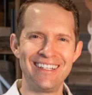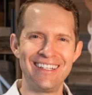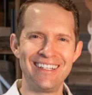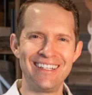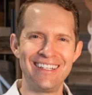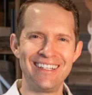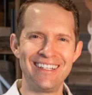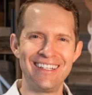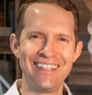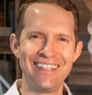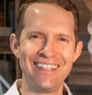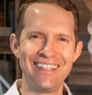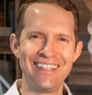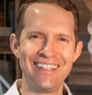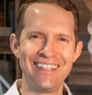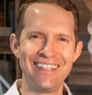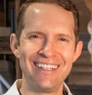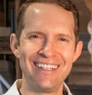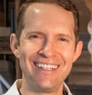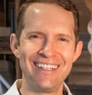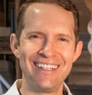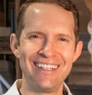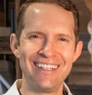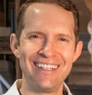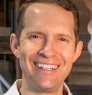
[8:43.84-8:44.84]

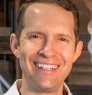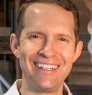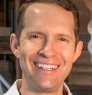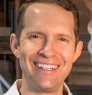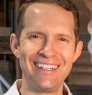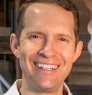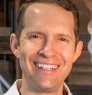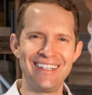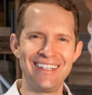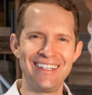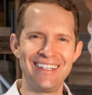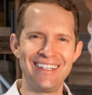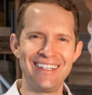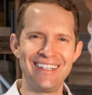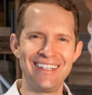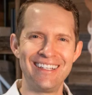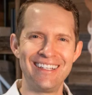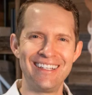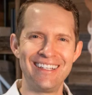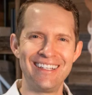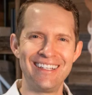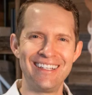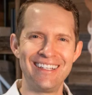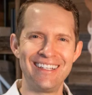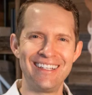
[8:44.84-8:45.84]

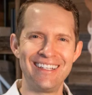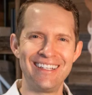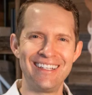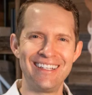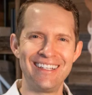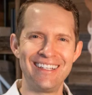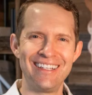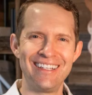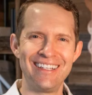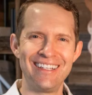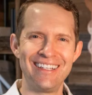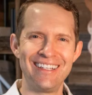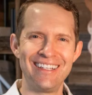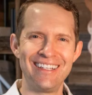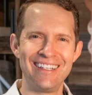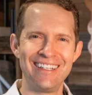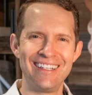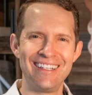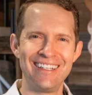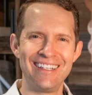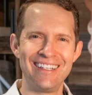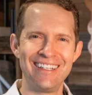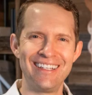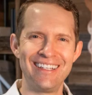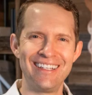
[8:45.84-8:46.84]

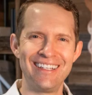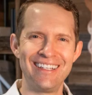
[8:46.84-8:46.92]
(no lip movement)